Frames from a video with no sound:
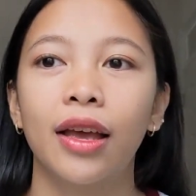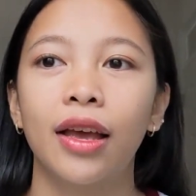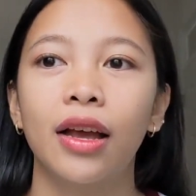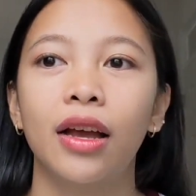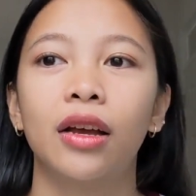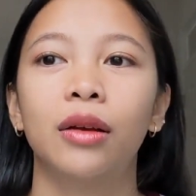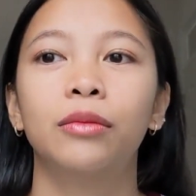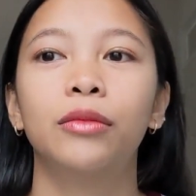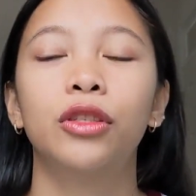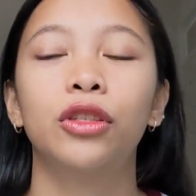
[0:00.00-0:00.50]

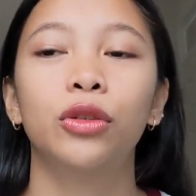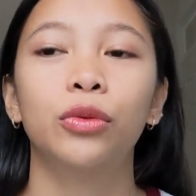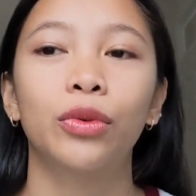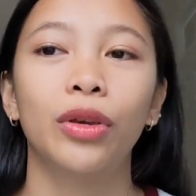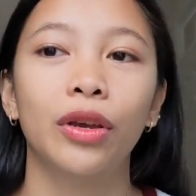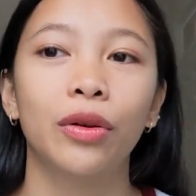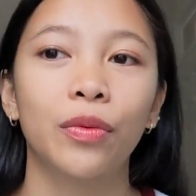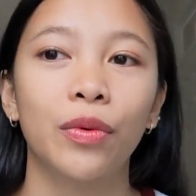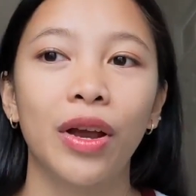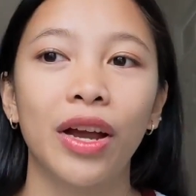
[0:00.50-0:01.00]
um, so
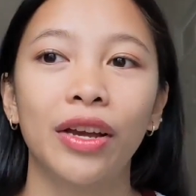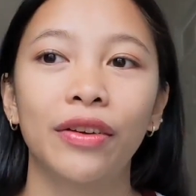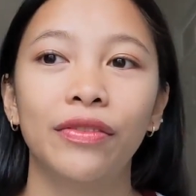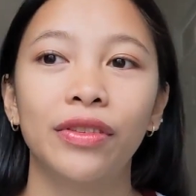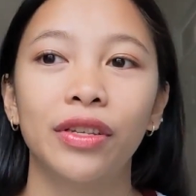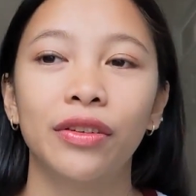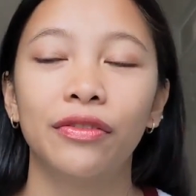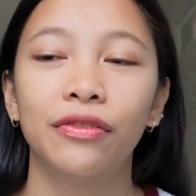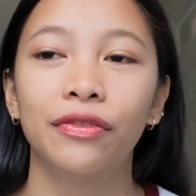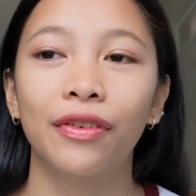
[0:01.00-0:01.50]
we
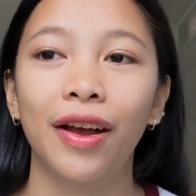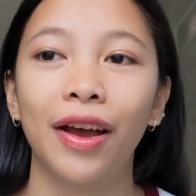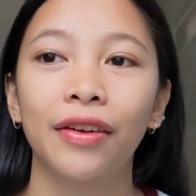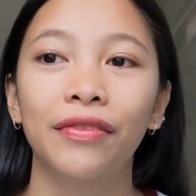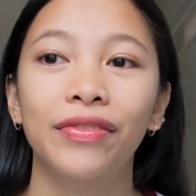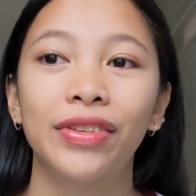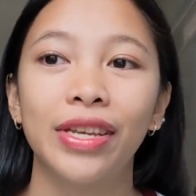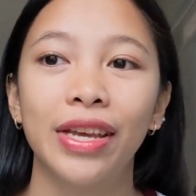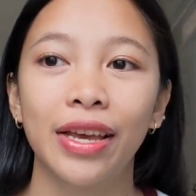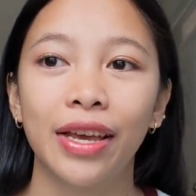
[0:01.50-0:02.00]
arrived at
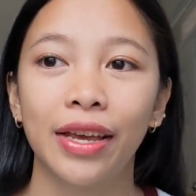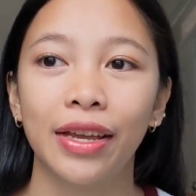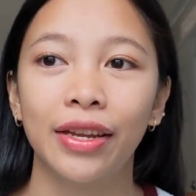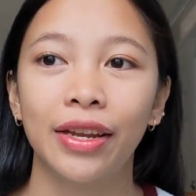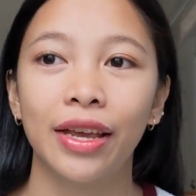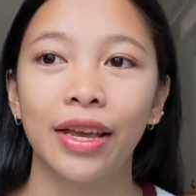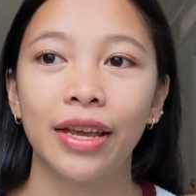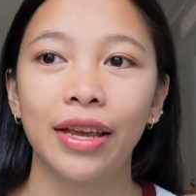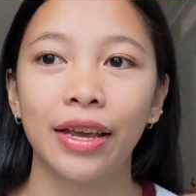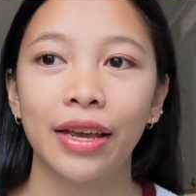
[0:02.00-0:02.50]

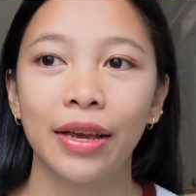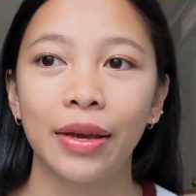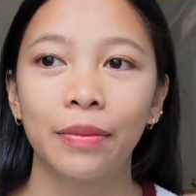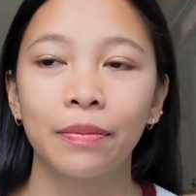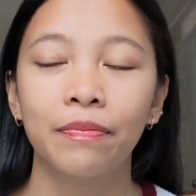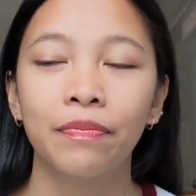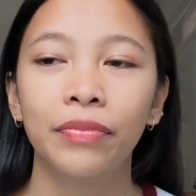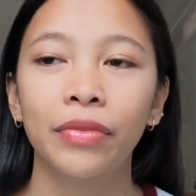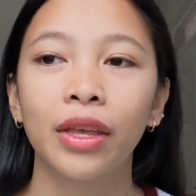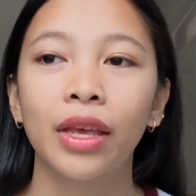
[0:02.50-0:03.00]
5.10
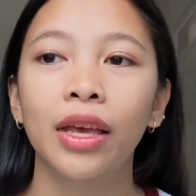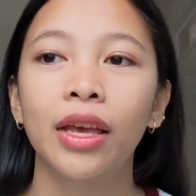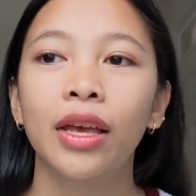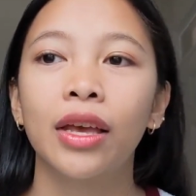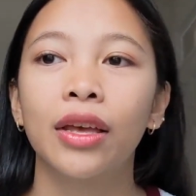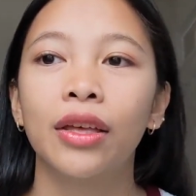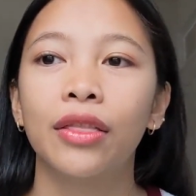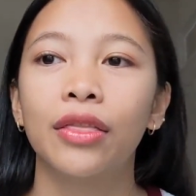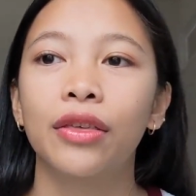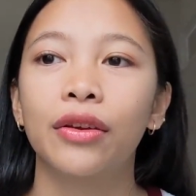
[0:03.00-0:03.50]
a.m.
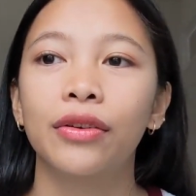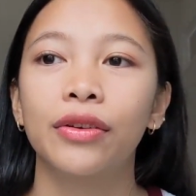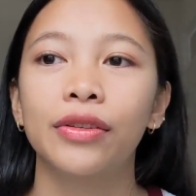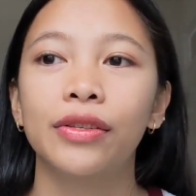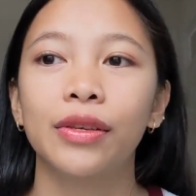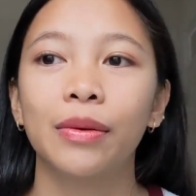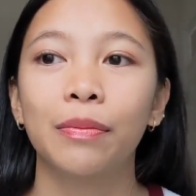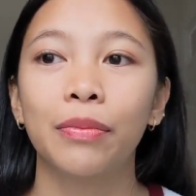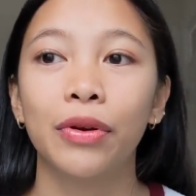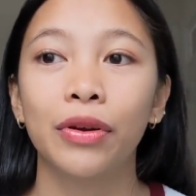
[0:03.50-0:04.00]

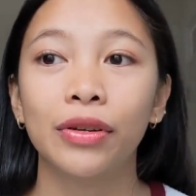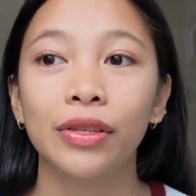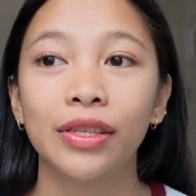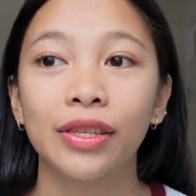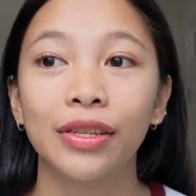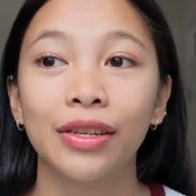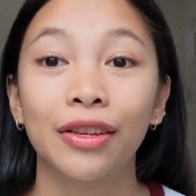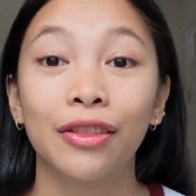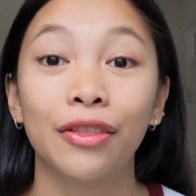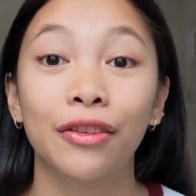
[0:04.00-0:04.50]
There's a
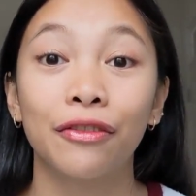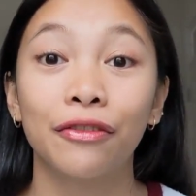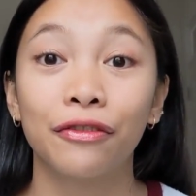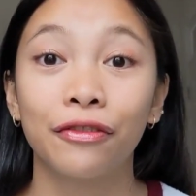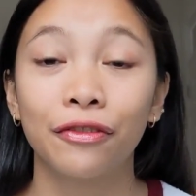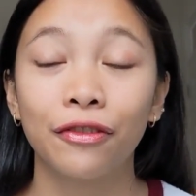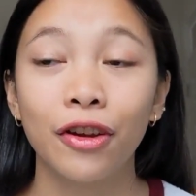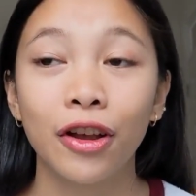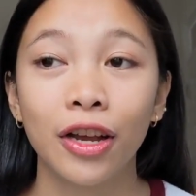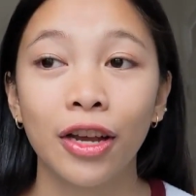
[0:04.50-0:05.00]
person at the
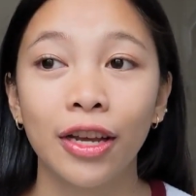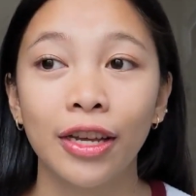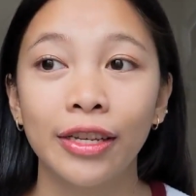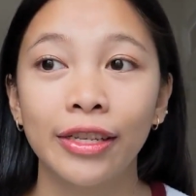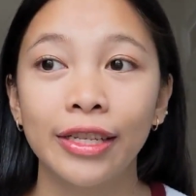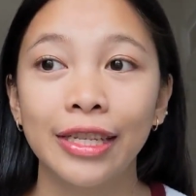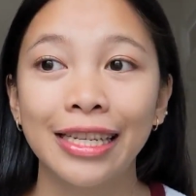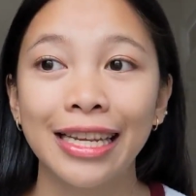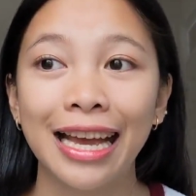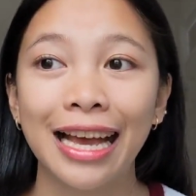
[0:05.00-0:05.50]

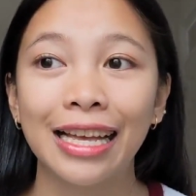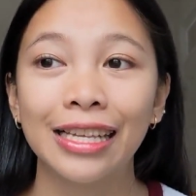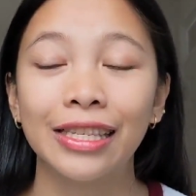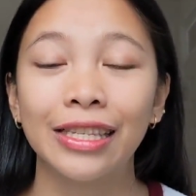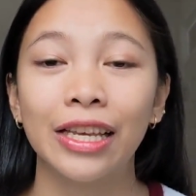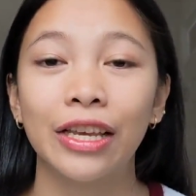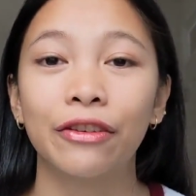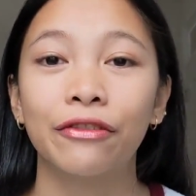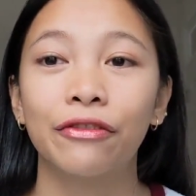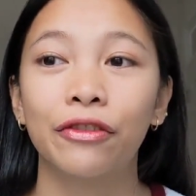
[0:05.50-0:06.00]
front
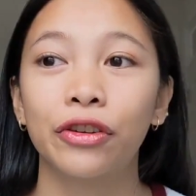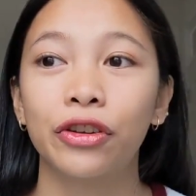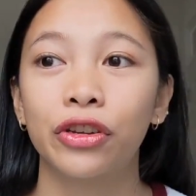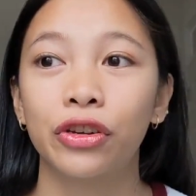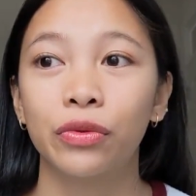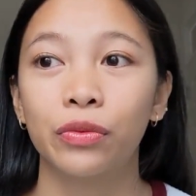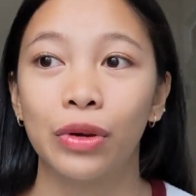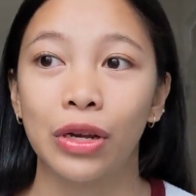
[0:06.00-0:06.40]
asking for your